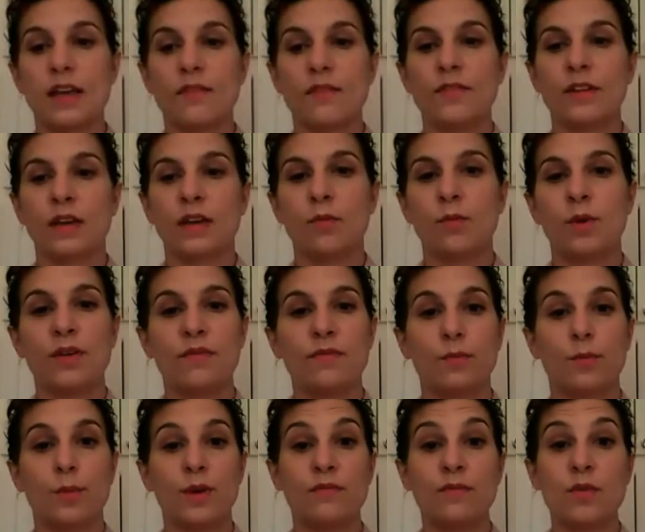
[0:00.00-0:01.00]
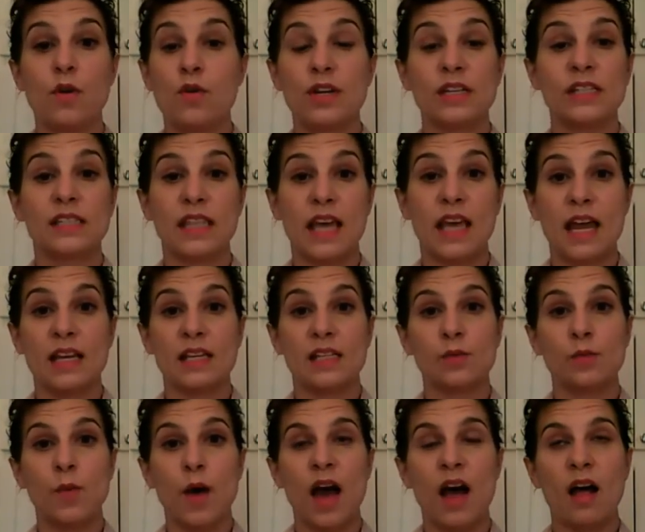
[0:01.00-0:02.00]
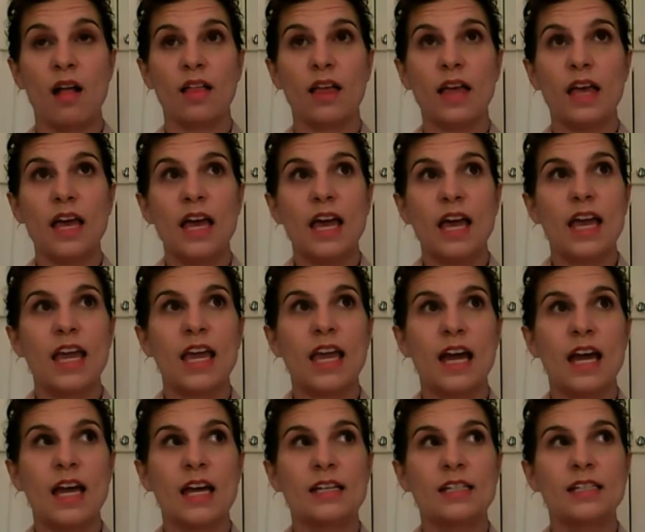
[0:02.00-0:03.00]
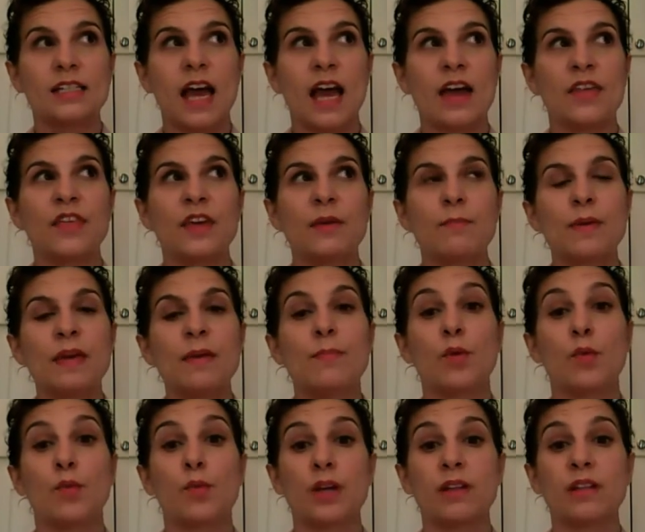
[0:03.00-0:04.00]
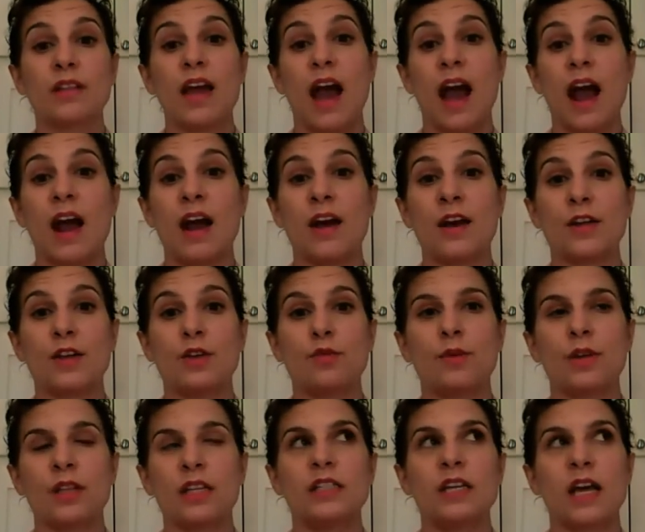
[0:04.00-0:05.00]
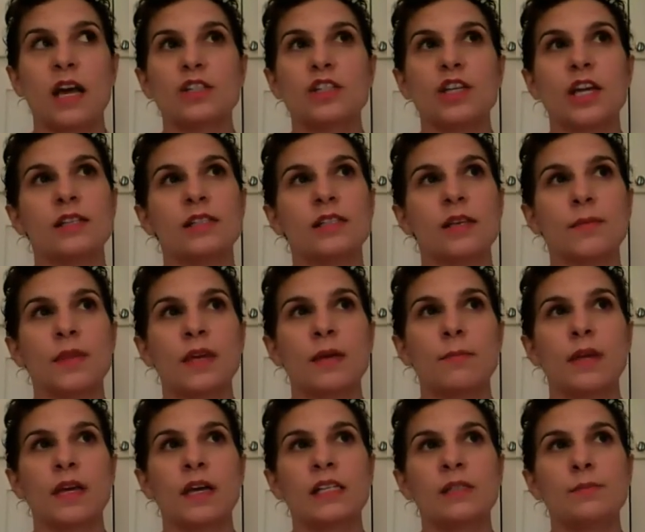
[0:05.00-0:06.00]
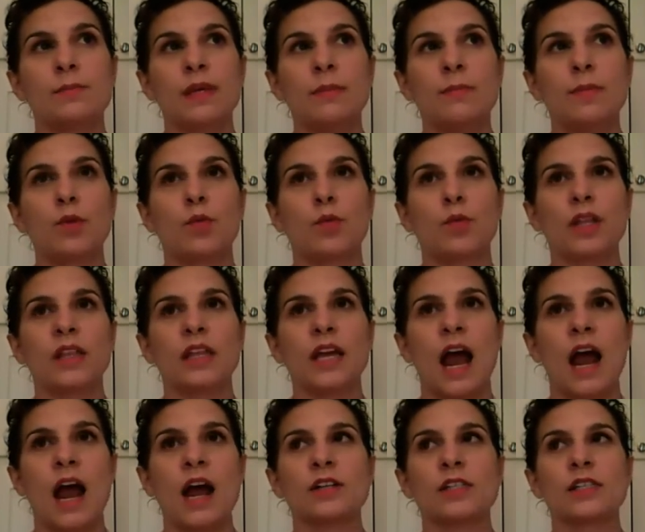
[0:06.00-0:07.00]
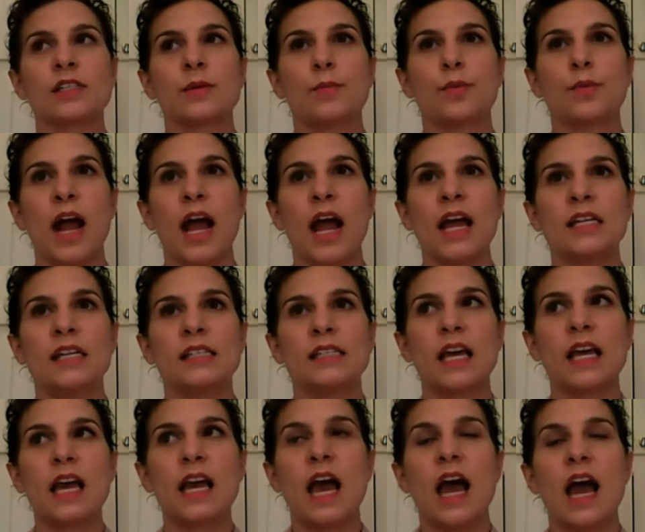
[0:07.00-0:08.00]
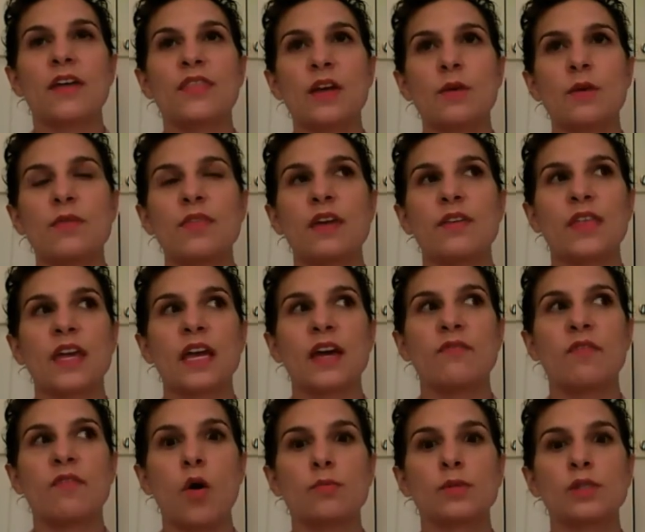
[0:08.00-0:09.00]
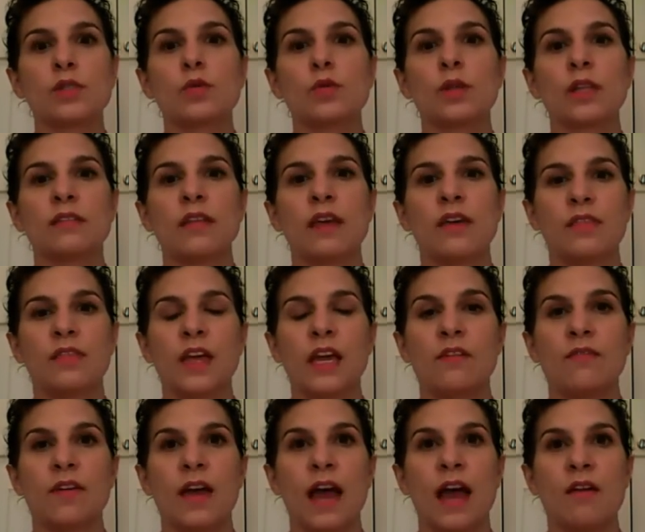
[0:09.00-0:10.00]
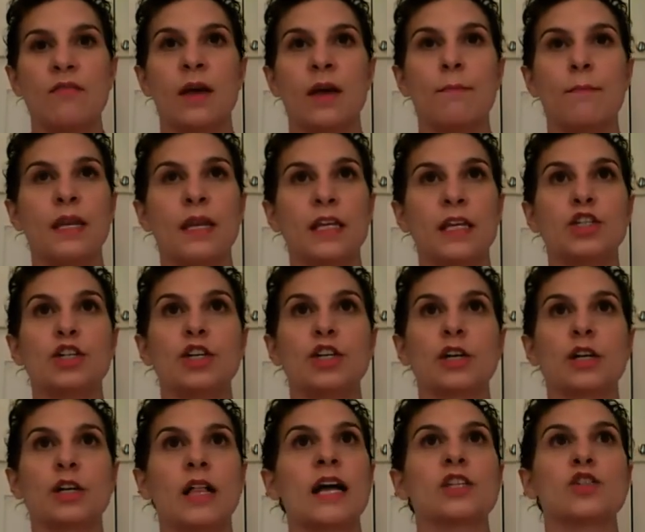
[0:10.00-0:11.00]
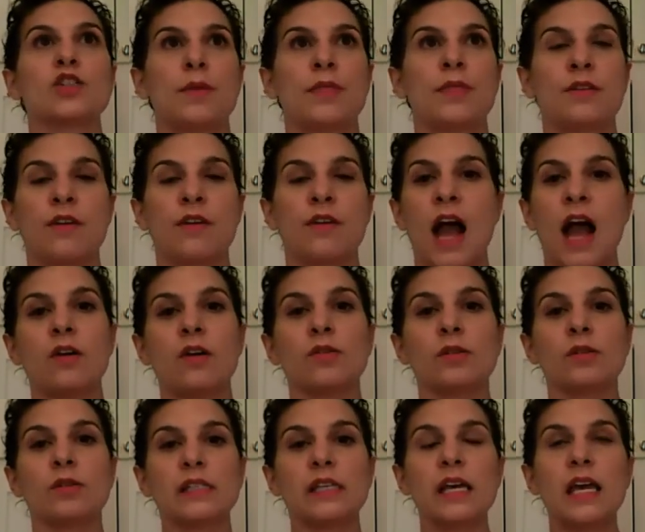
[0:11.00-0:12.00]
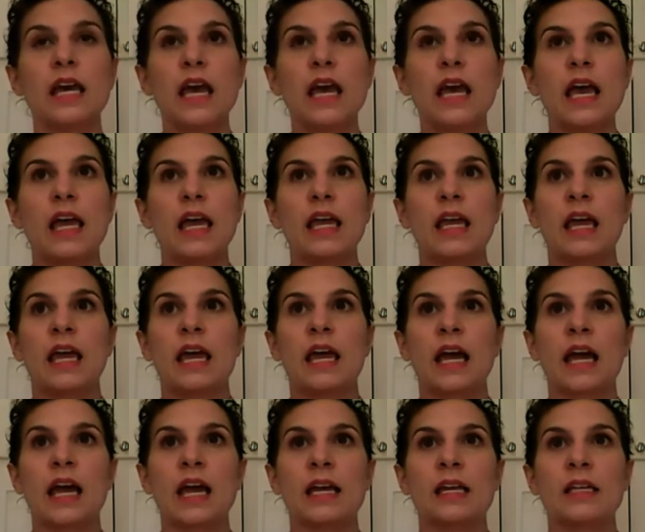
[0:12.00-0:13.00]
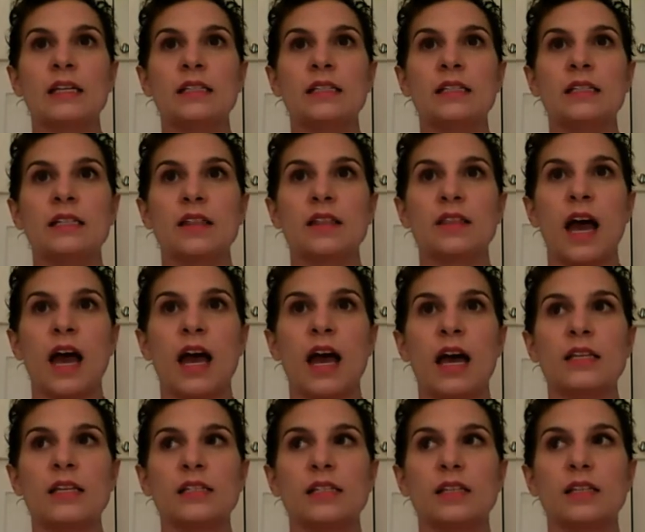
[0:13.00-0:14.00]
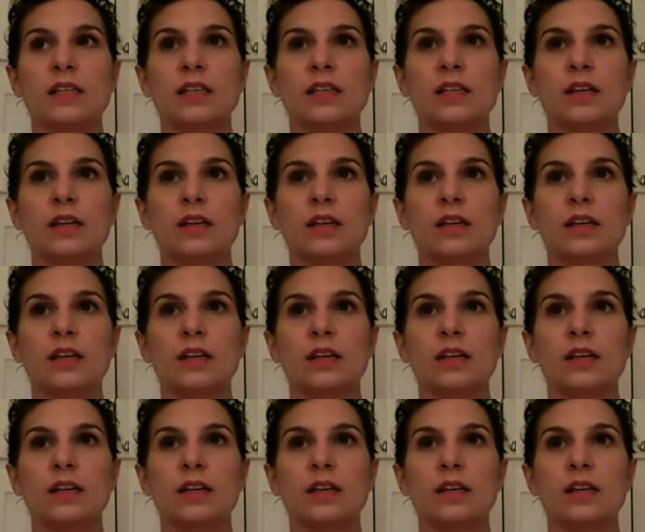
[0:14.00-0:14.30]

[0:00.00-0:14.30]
definitely. And we've noticed that as well. And I think people really are, you really touched on something, because people really are surprised. I think when they think of homeschooling, they think of having a miniature classroom in their house, and that